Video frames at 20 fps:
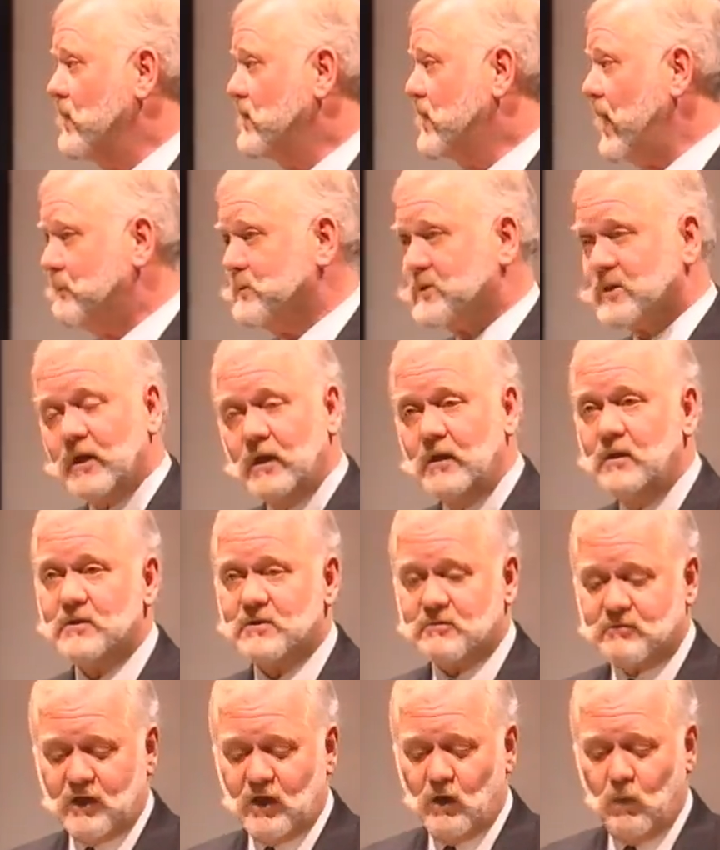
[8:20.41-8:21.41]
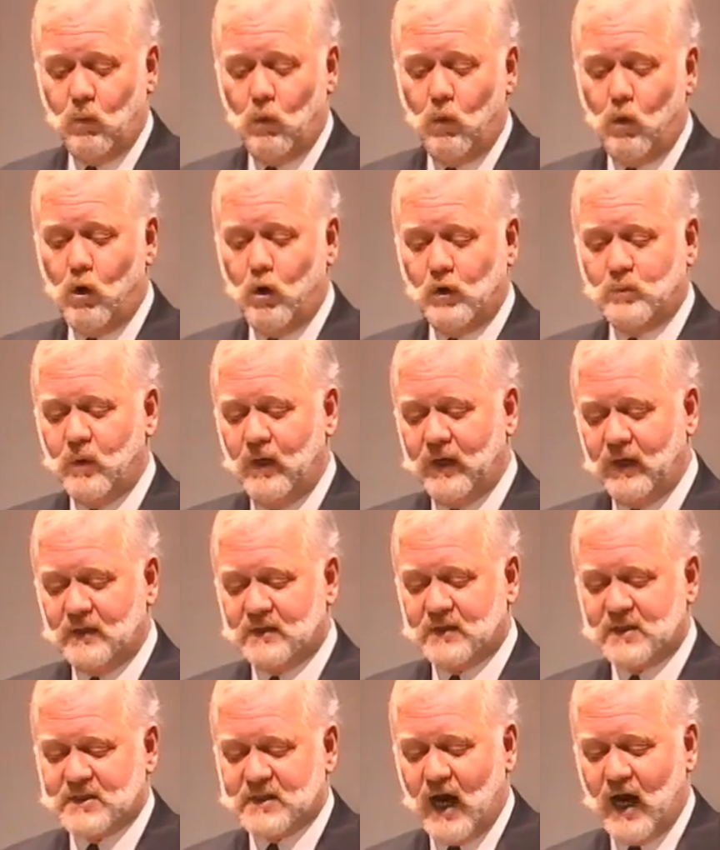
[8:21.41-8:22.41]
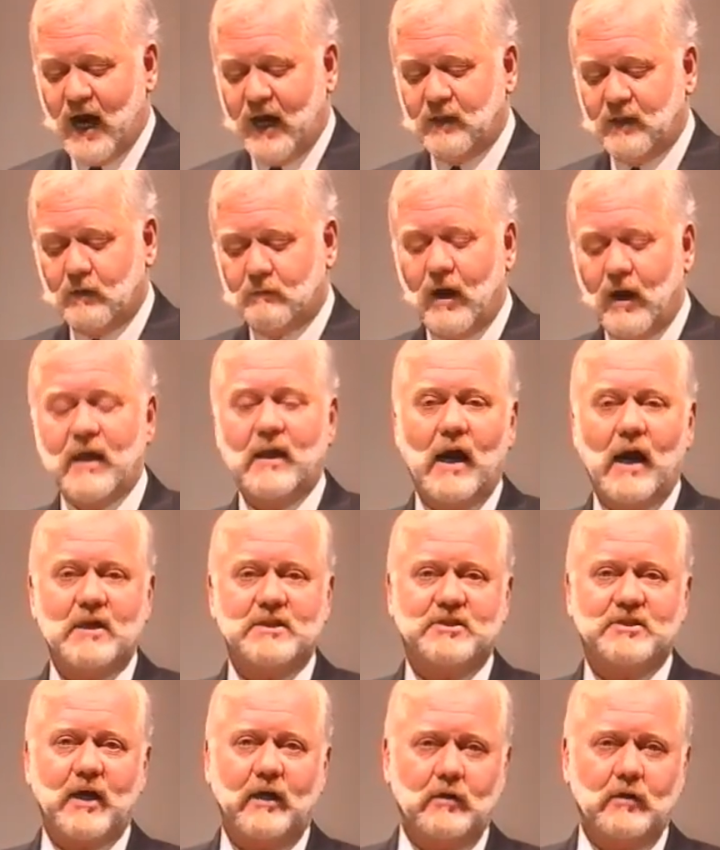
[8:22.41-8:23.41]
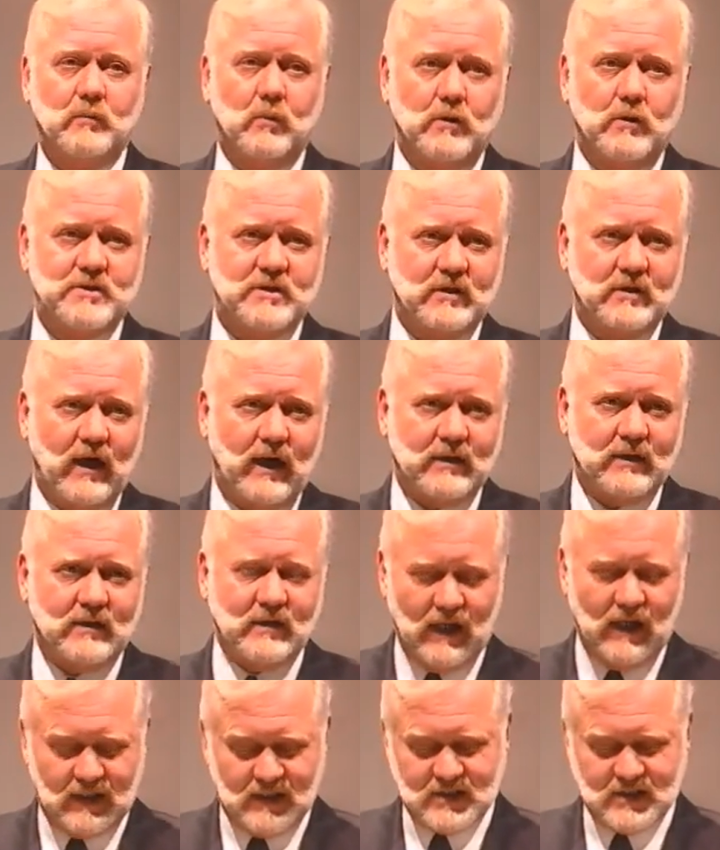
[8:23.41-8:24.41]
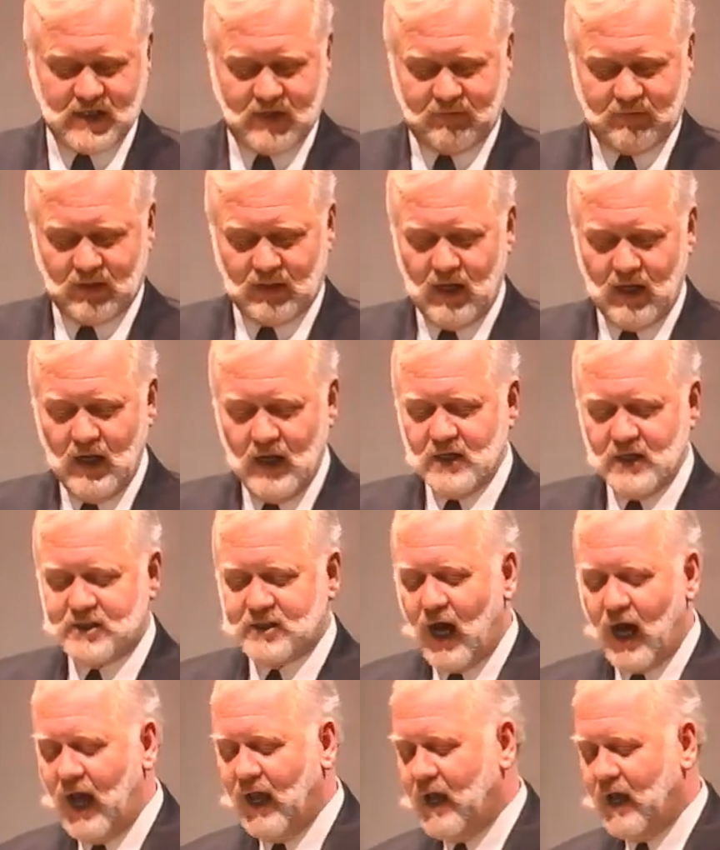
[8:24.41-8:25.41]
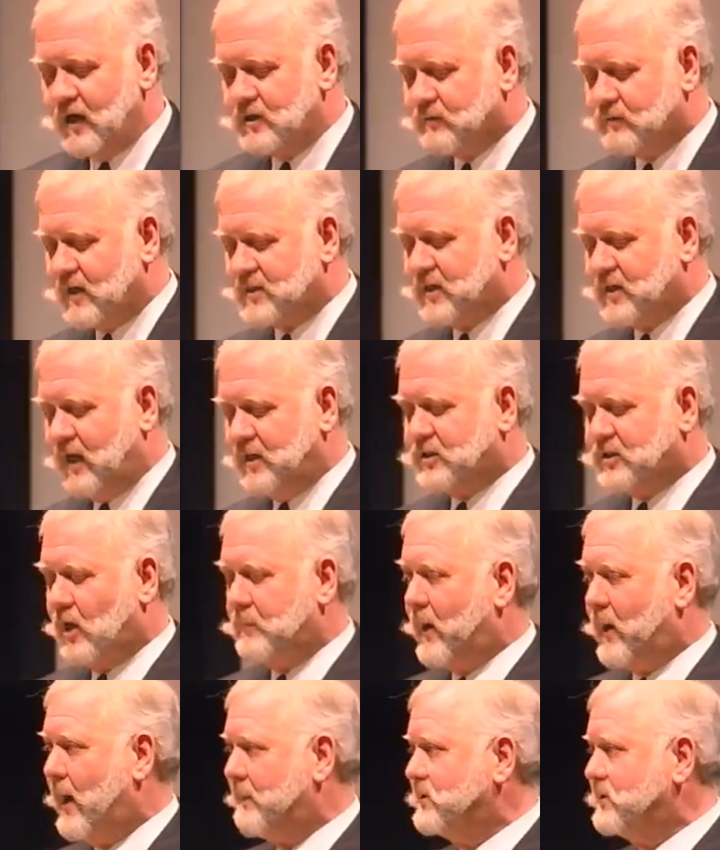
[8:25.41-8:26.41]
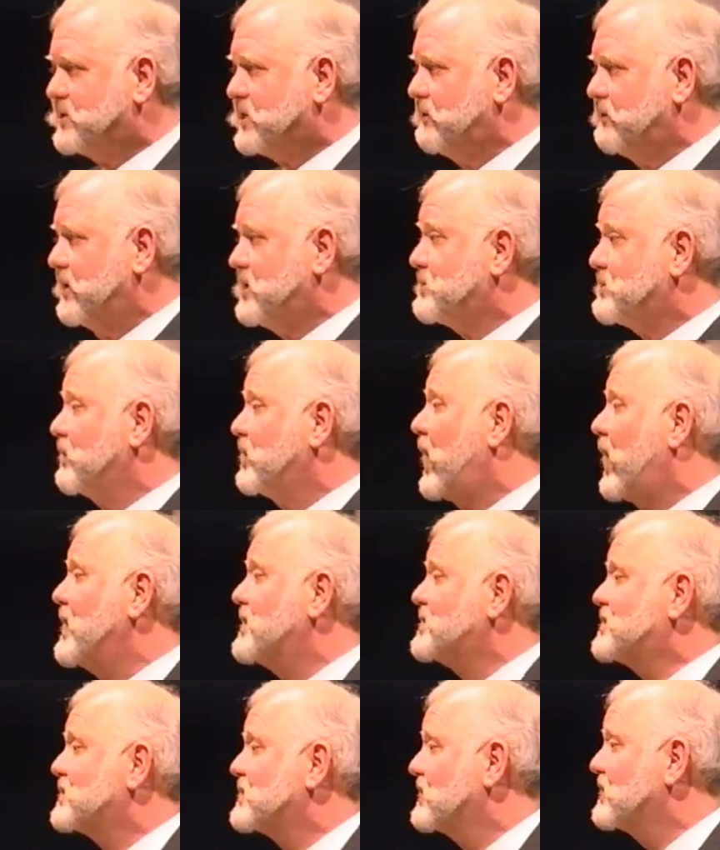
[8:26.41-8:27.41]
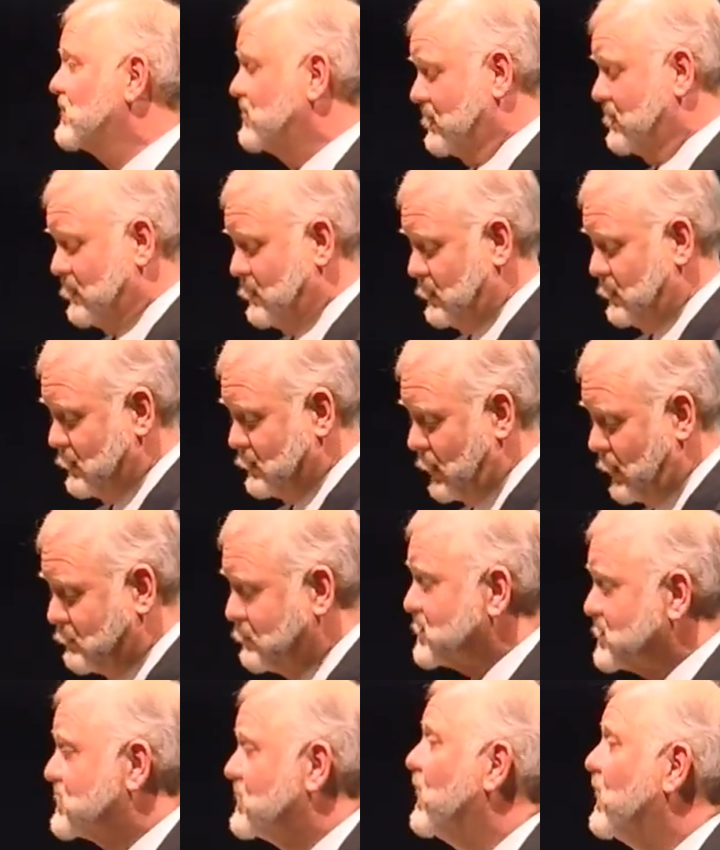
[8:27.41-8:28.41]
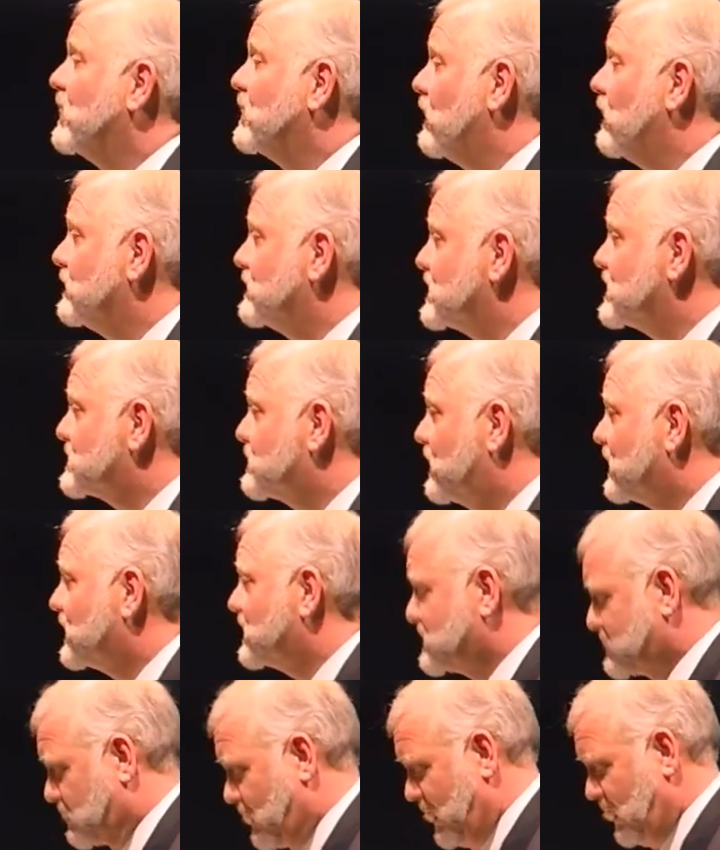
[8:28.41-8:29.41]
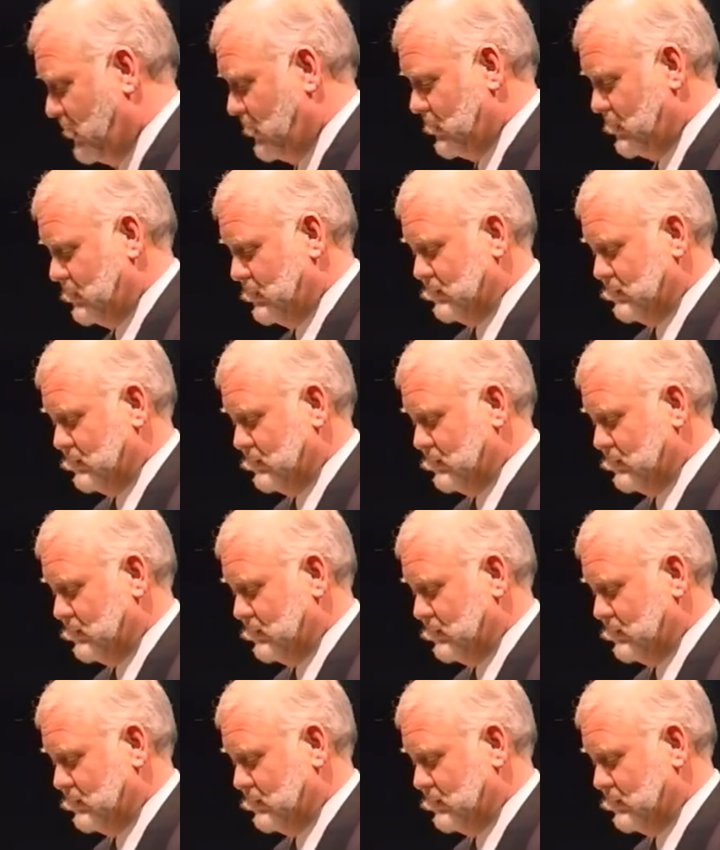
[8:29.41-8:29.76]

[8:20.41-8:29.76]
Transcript: That was an industry award-winning design, the Radar State Awards in 1997. Silos Residential Apartments in Richmond, yes, that was Nonda's work as well.